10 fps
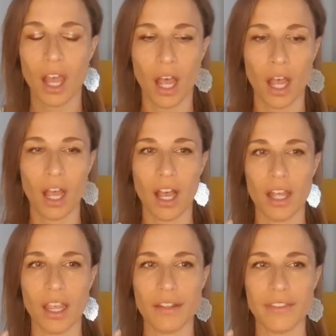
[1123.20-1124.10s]
uh
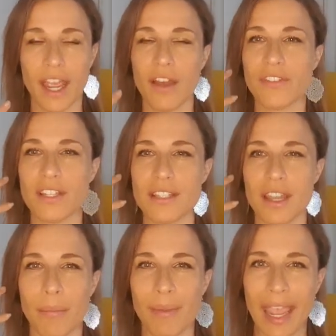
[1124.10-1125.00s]
they have these
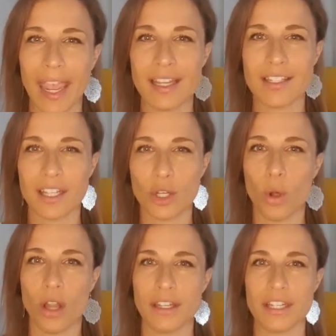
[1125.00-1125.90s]
amazing
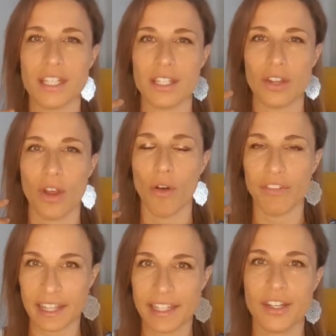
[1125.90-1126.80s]
qualities of
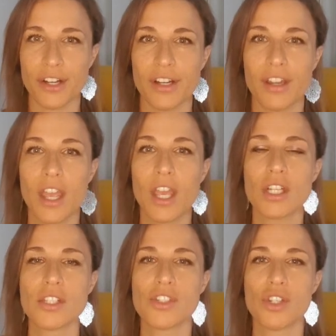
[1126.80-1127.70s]
a leader
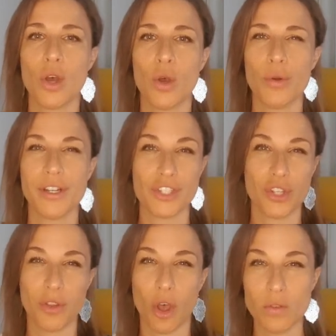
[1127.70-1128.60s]
so this
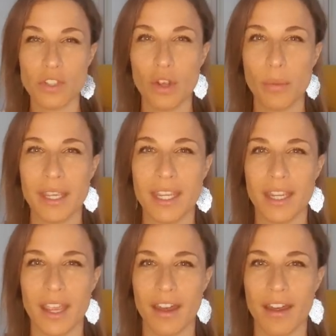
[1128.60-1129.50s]
could also
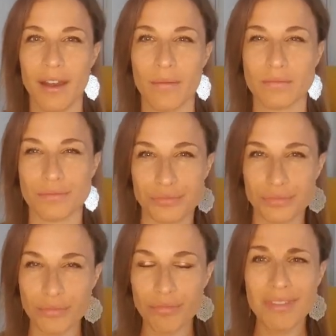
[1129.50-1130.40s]
be um
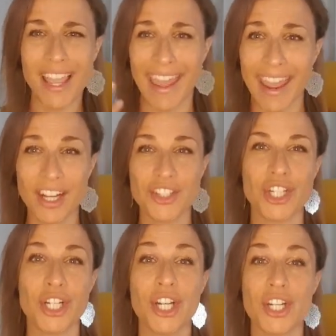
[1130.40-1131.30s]

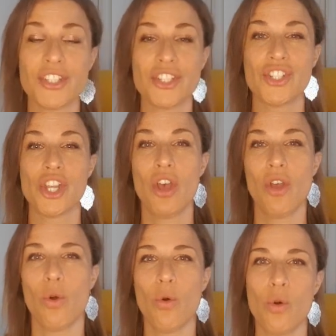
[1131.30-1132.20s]
actors
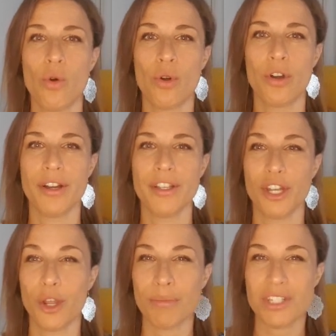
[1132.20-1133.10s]
or you
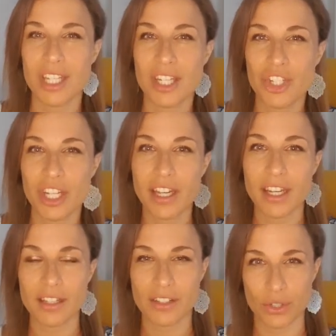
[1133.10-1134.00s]
know
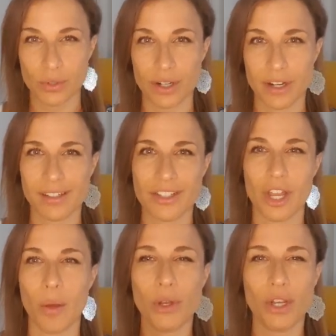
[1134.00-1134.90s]
musicians or
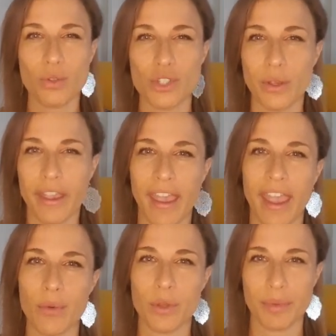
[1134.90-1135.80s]
someone who's
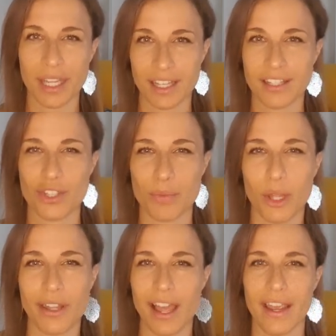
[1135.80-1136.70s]
okay with being in the
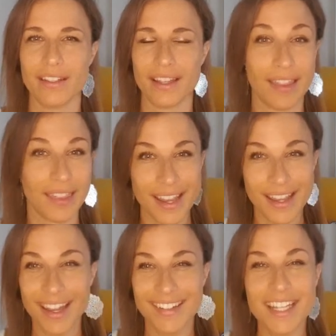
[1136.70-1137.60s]
spotlight and
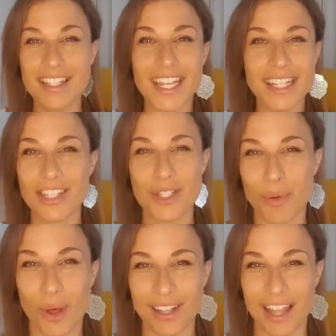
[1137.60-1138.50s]
they they take the
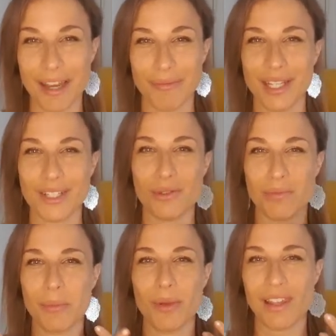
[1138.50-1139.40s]
spotlight because
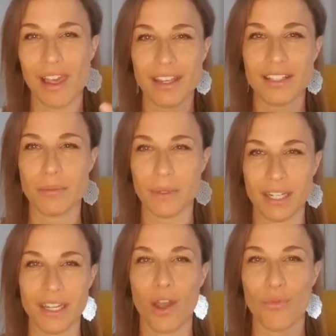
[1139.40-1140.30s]
people like to
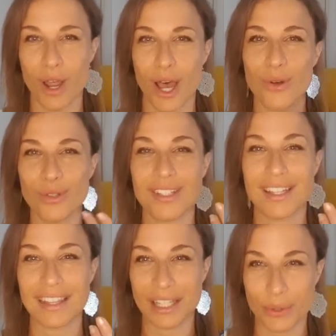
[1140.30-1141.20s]
be around
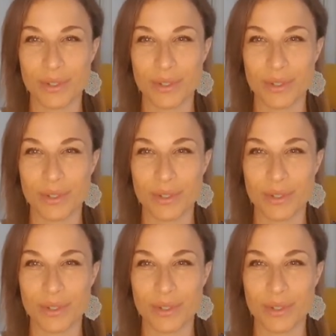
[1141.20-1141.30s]
leo